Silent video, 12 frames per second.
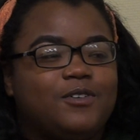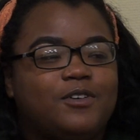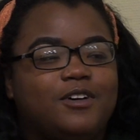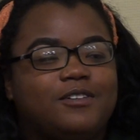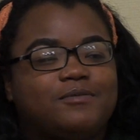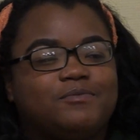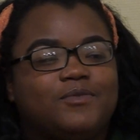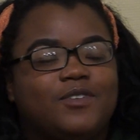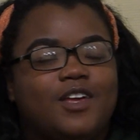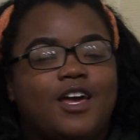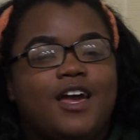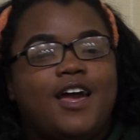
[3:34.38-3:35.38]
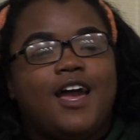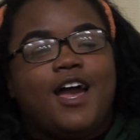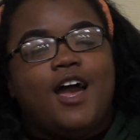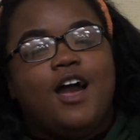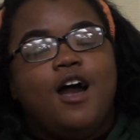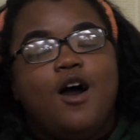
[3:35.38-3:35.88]

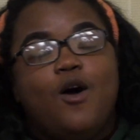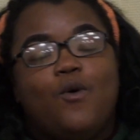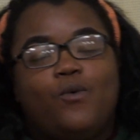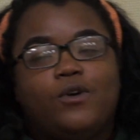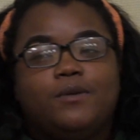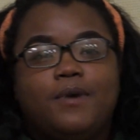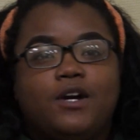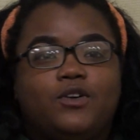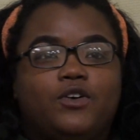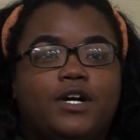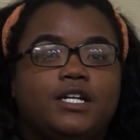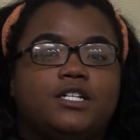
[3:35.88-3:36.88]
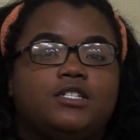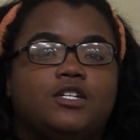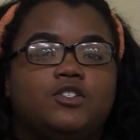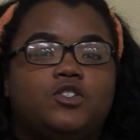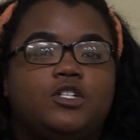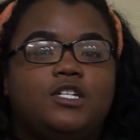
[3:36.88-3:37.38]
Okay. One of my greatest
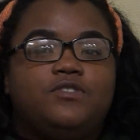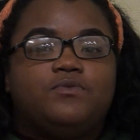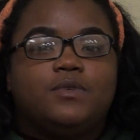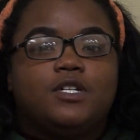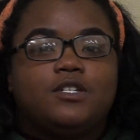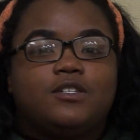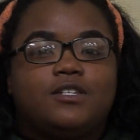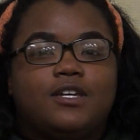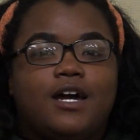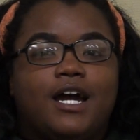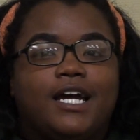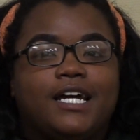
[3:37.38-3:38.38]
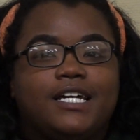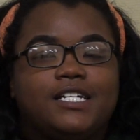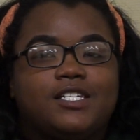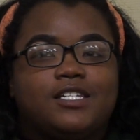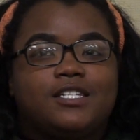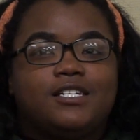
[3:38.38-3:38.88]
achievements, I
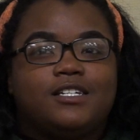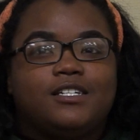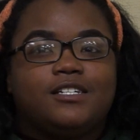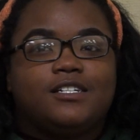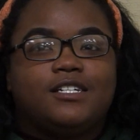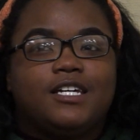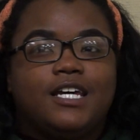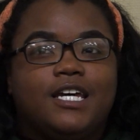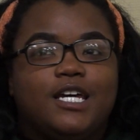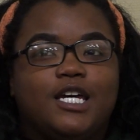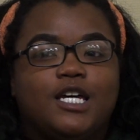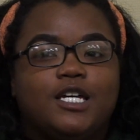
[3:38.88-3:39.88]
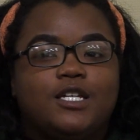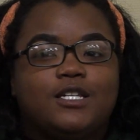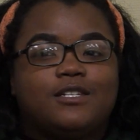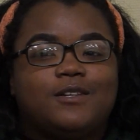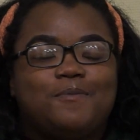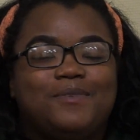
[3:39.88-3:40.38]
guess,
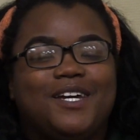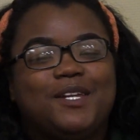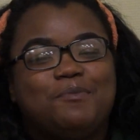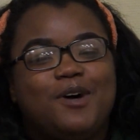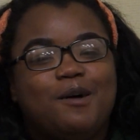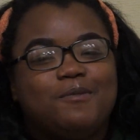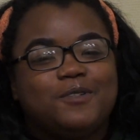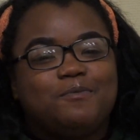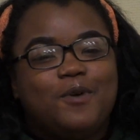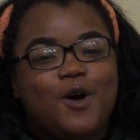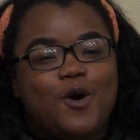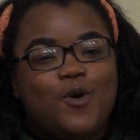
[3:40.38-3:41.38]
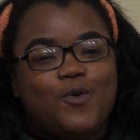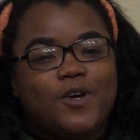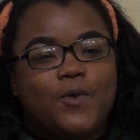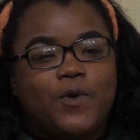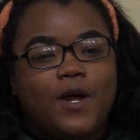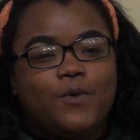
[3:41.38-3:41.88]
is being a published
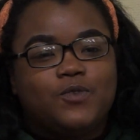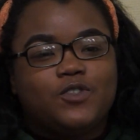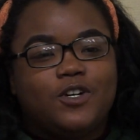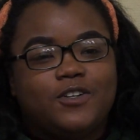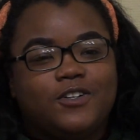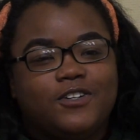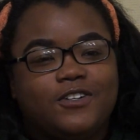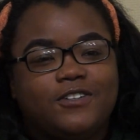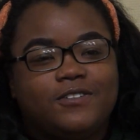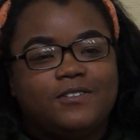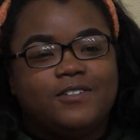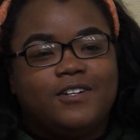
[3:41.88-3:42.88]
poet when I was younger.